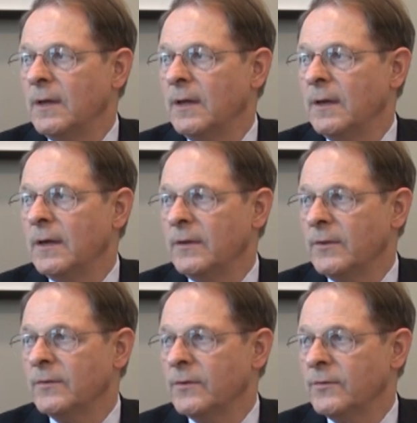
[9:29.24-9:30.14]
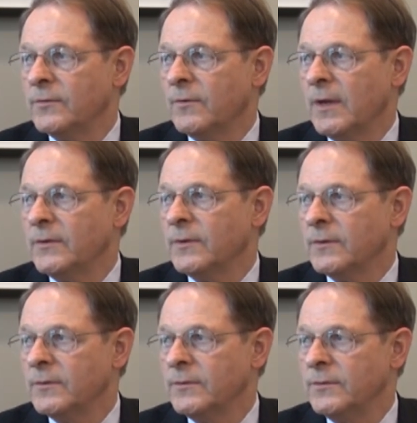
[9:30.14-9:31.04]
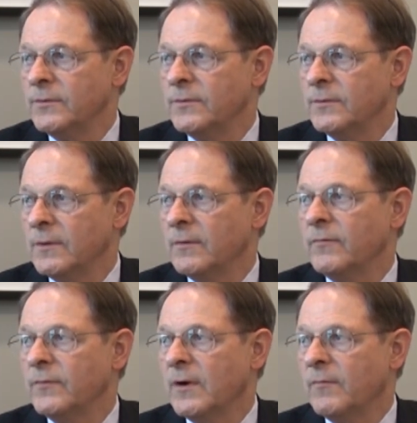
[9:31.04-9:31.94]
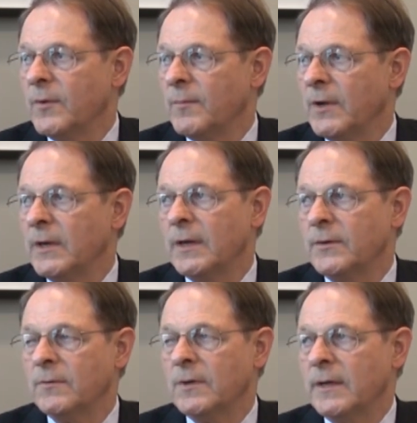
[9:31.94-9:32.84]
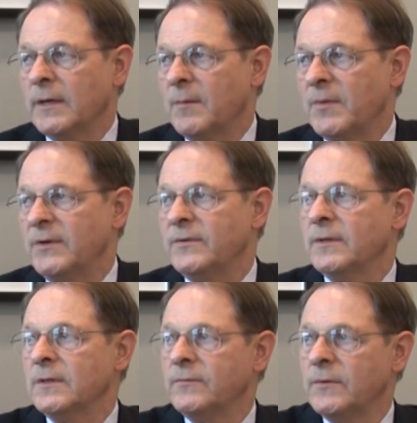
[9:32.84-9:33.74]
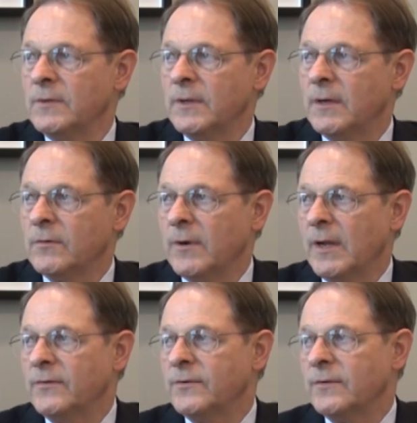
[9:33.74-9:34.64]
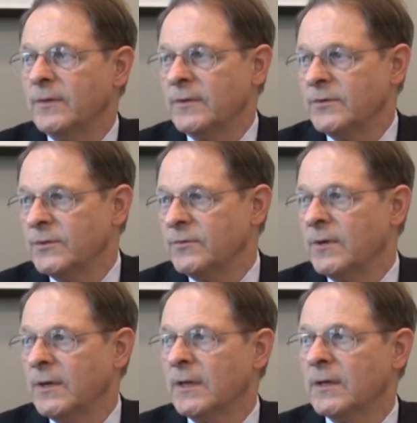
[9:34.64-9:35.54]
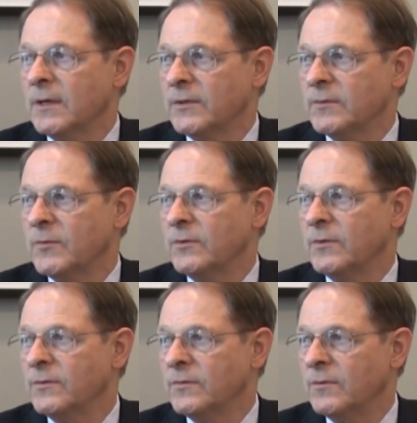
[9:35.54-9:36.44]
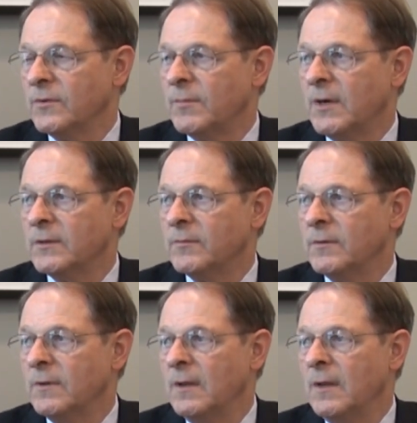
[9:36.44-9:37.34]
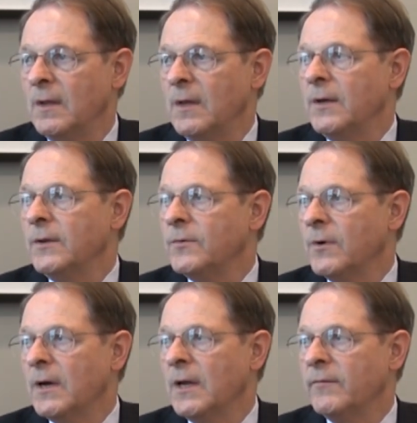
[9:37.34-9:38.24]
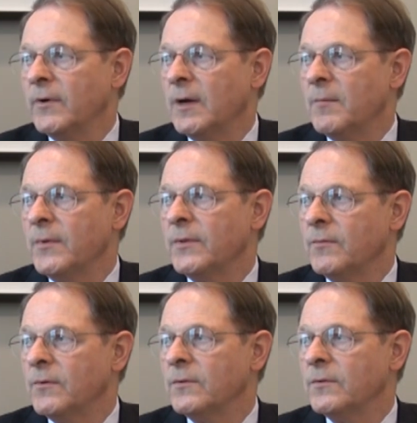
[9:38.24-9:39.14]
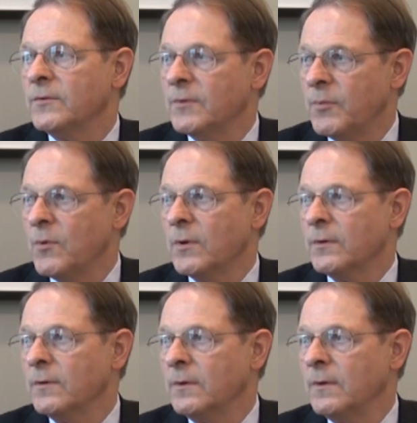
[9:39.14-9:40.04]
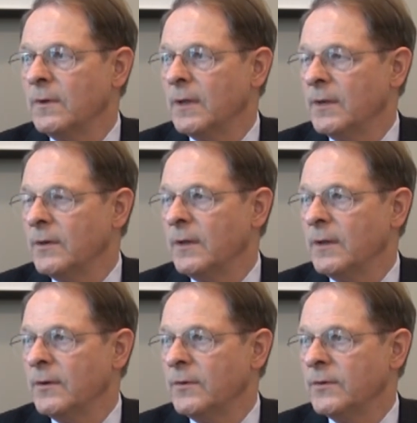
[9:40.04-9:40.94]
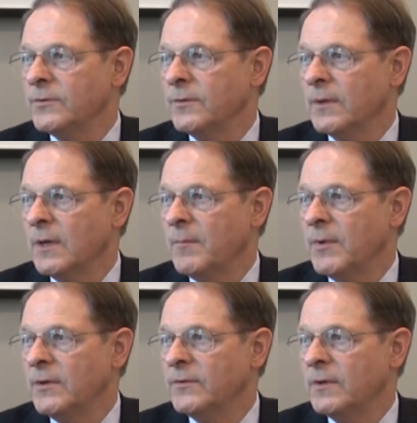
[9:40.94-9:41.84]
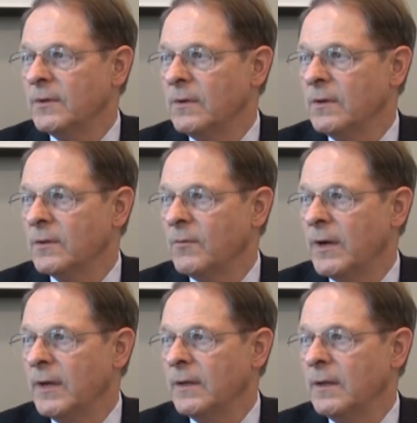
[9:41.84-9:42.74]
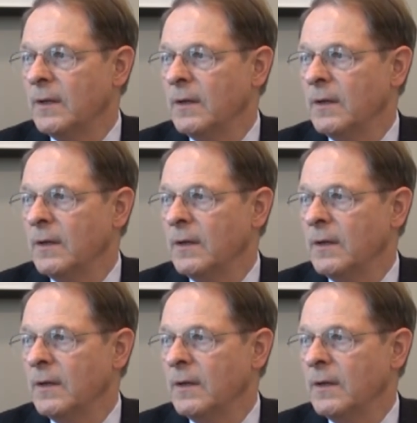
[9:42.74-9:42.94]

And I think those grants are good use of government money. I don't like companies that live only on grants. I think they should try to get customers as soon as possible. You want to have a government that will support and nurture the companies along the way